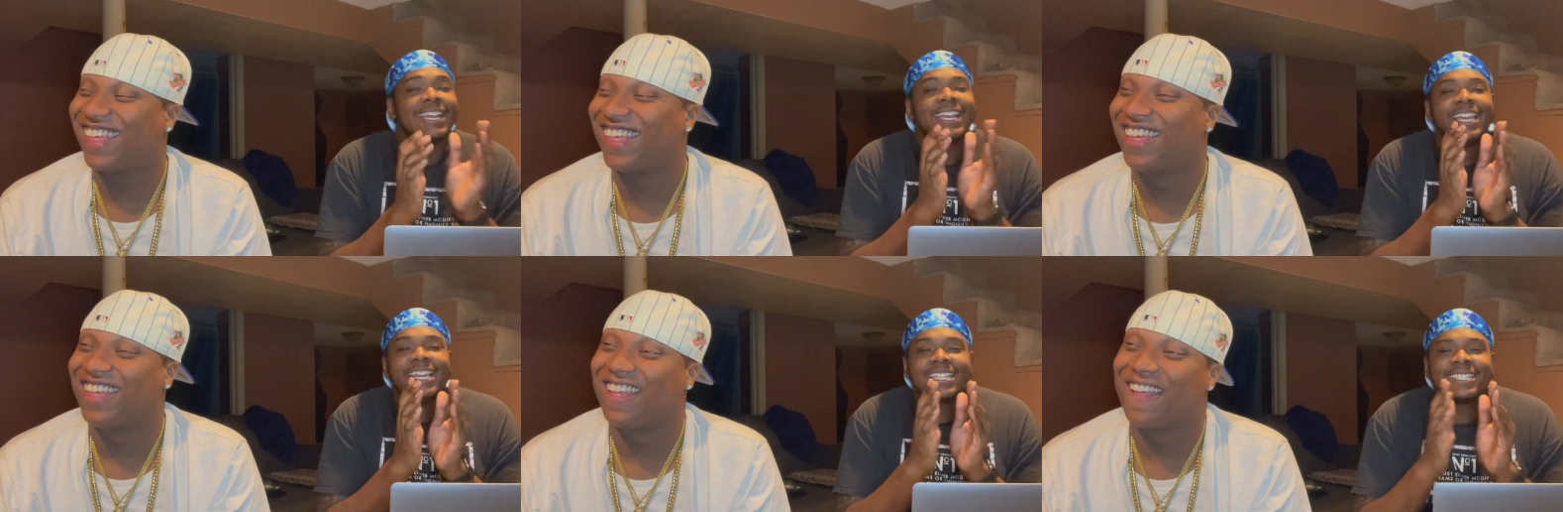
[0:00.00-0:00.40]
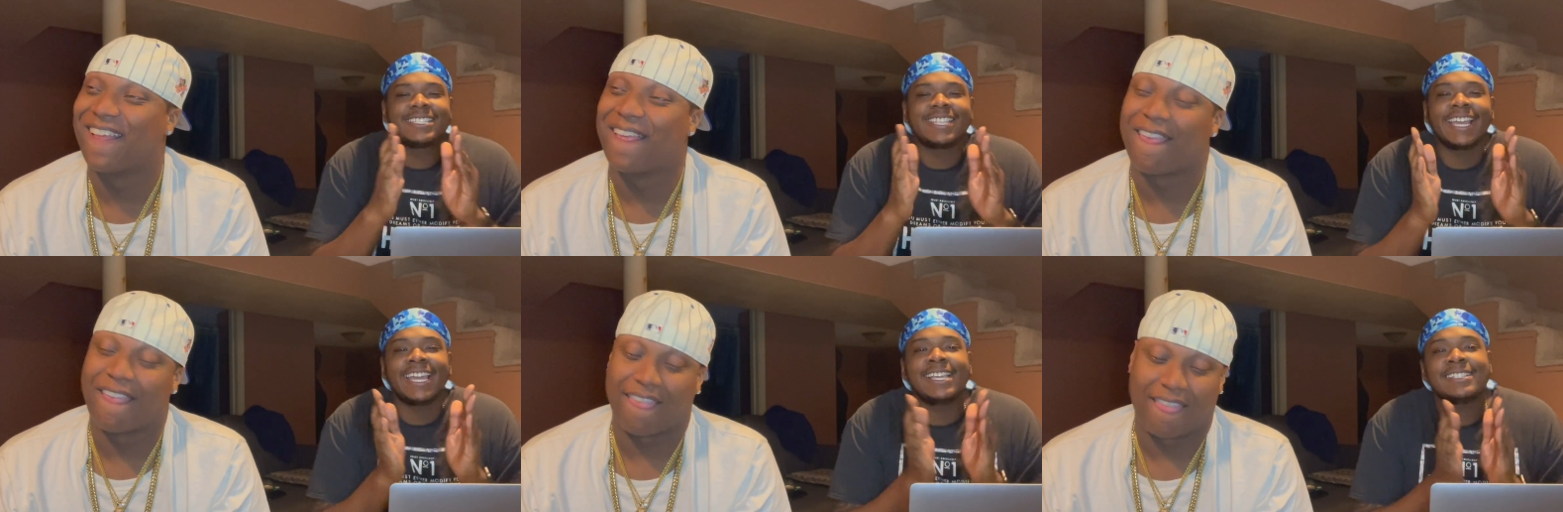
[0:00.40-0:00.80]
Speaker 1: it
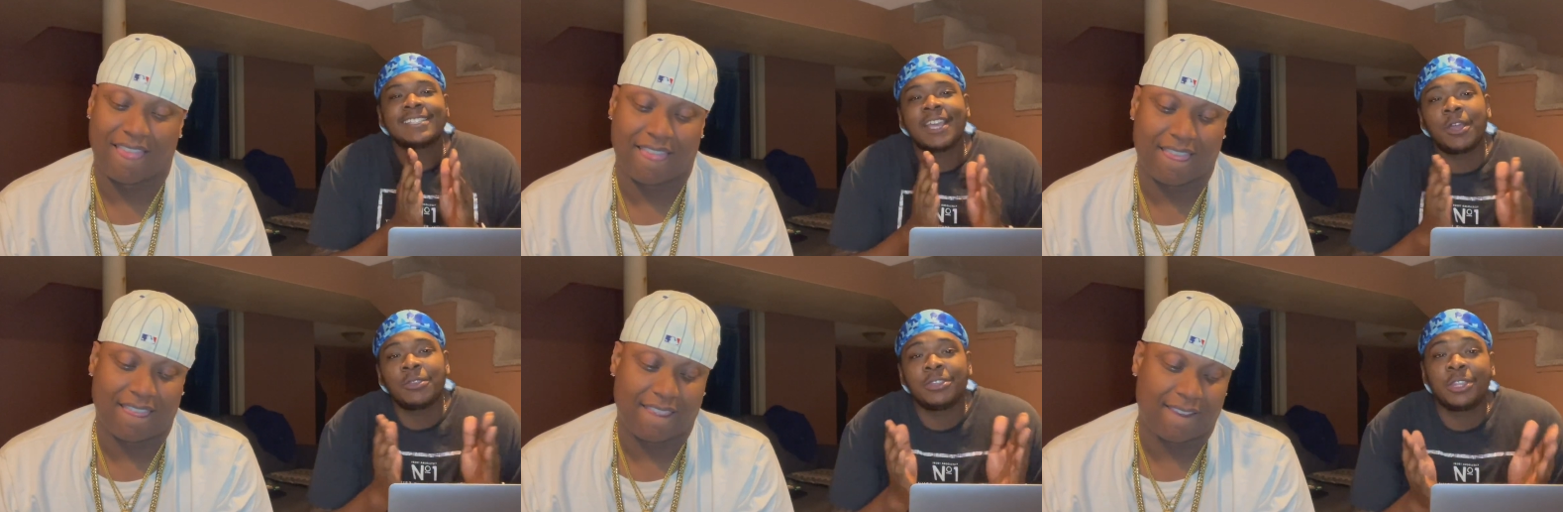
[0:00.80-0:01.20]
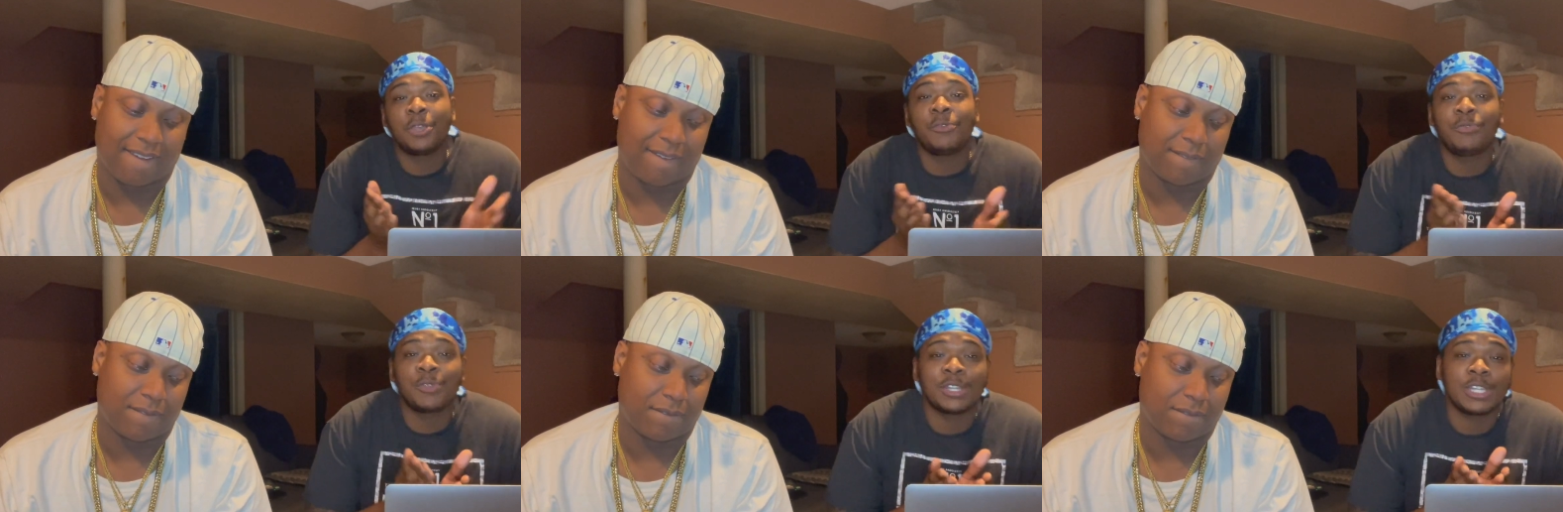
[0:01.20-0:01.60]
stands out
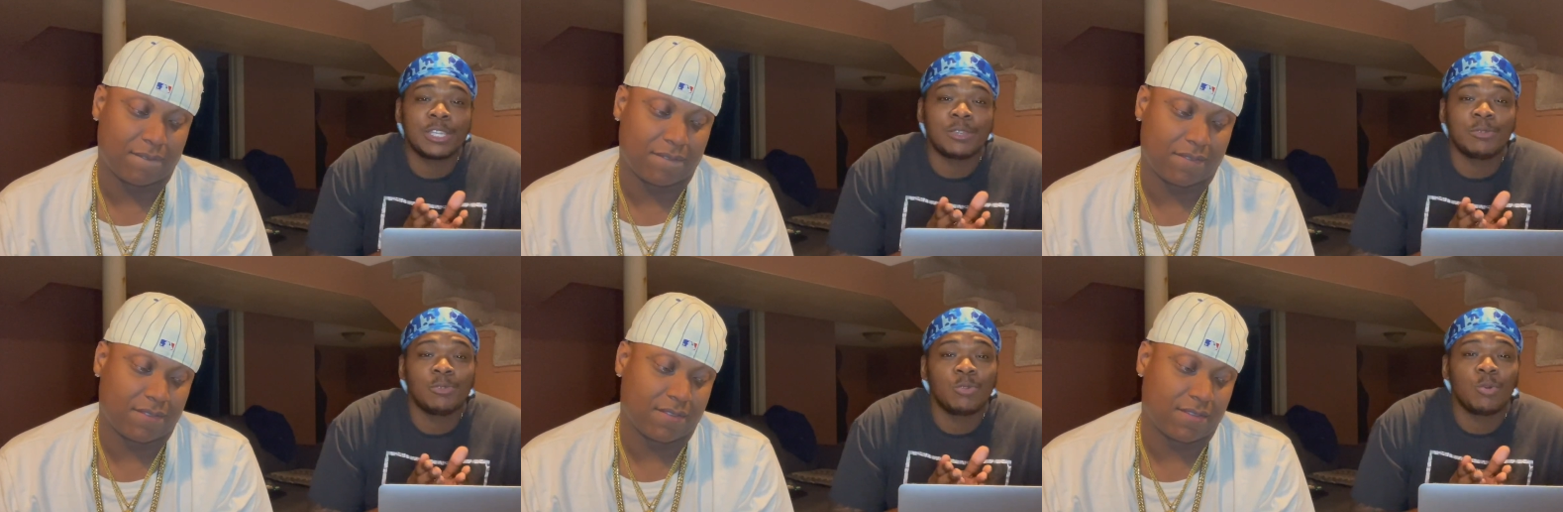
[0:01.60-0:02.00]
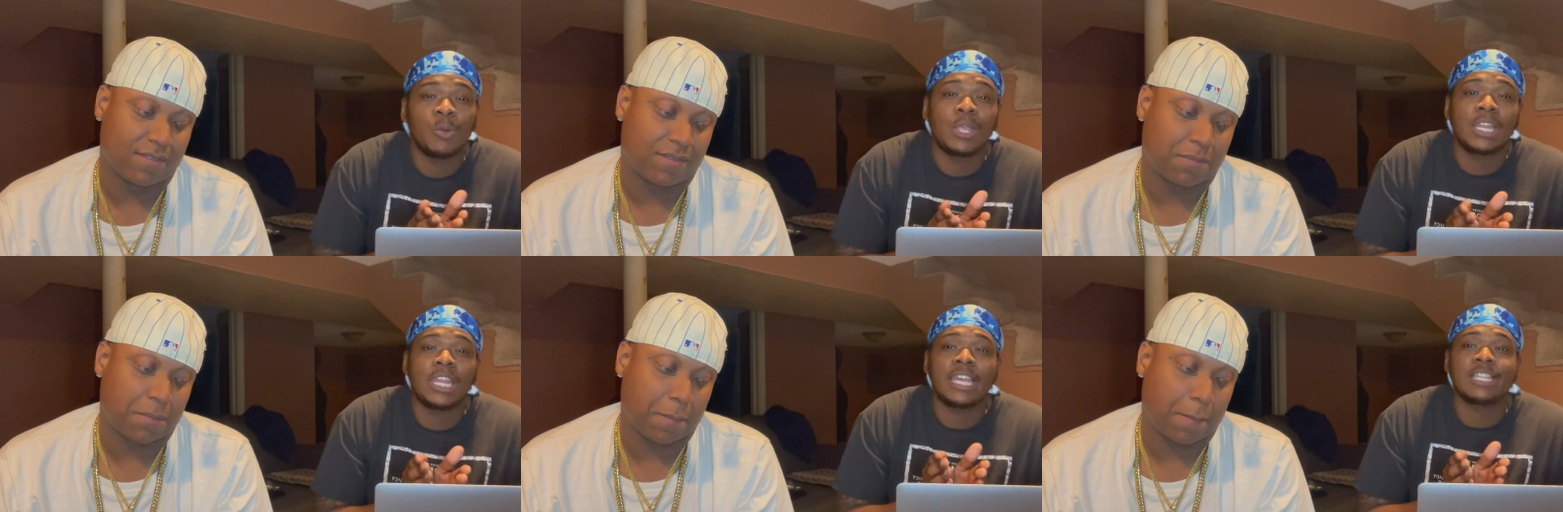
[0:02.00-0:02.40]
differently
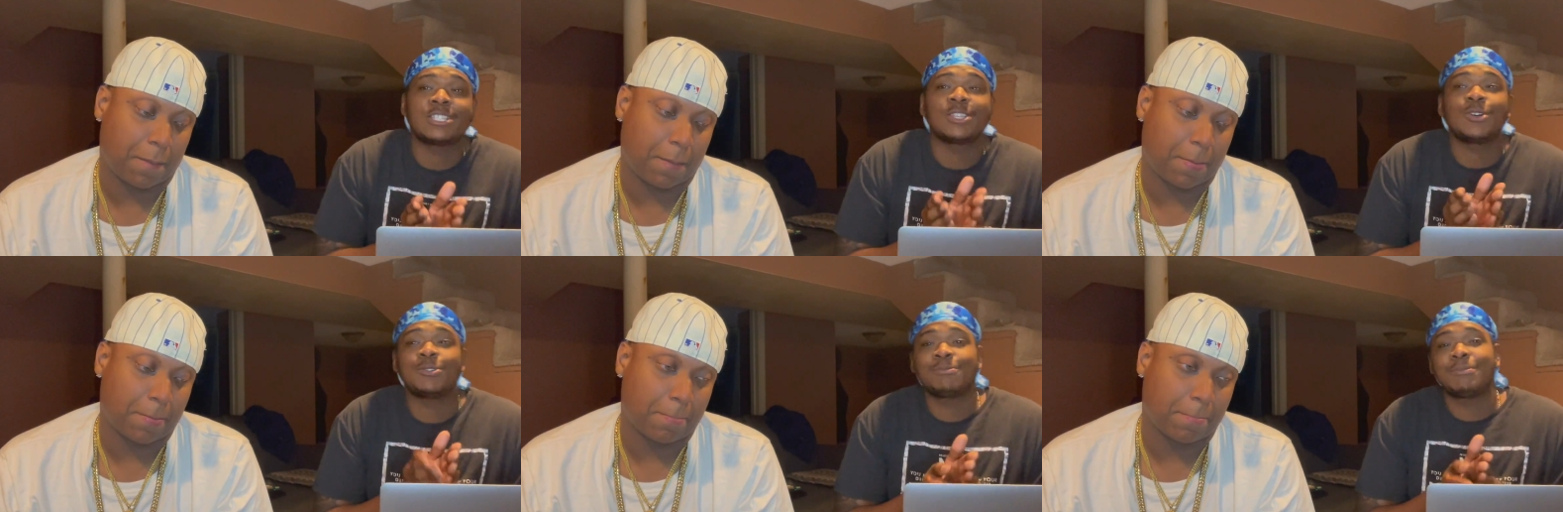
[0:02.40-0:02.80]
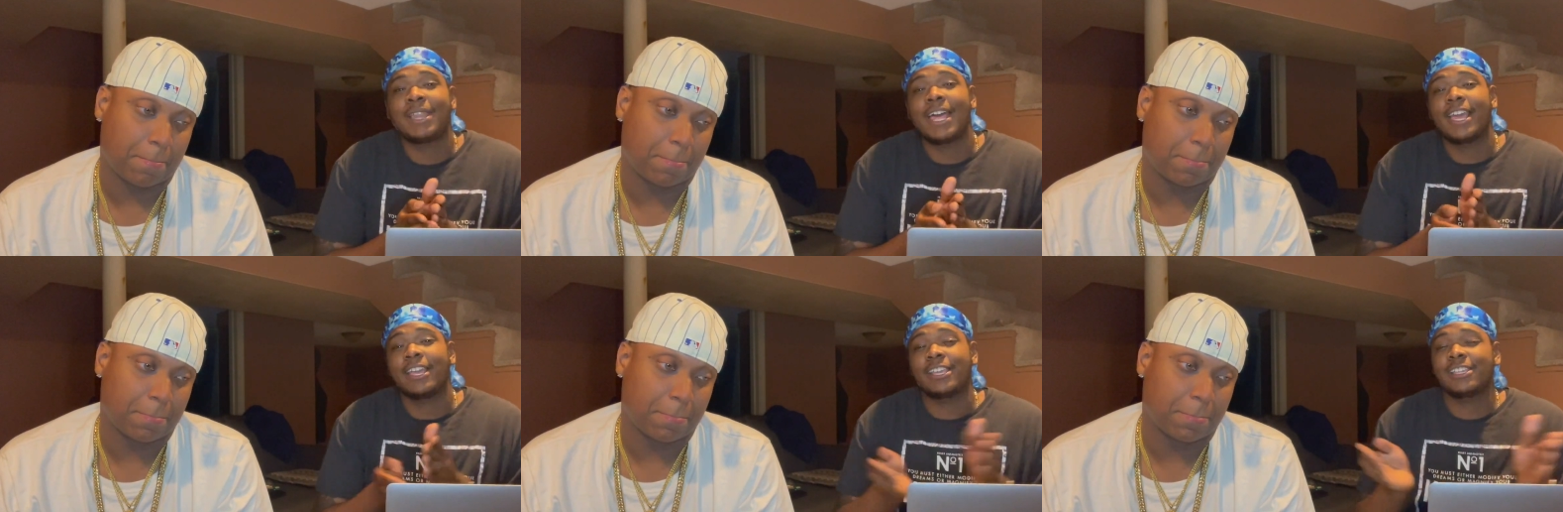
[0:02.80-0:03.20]
when they so
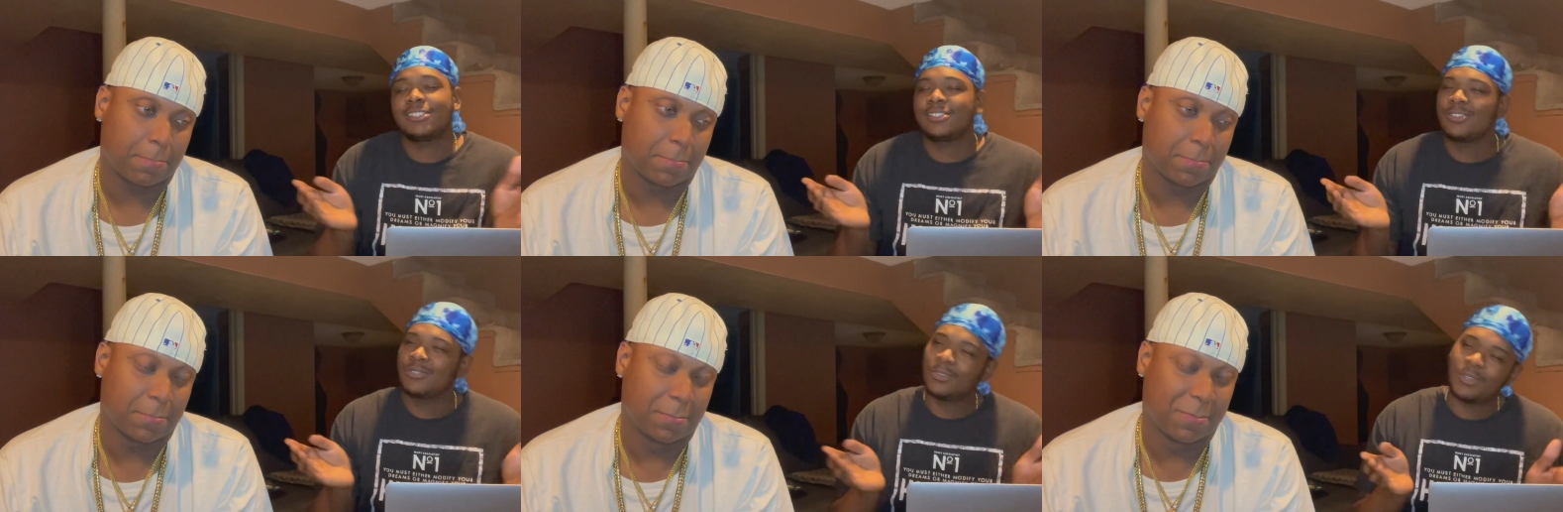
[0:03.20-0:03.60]
black. It's so.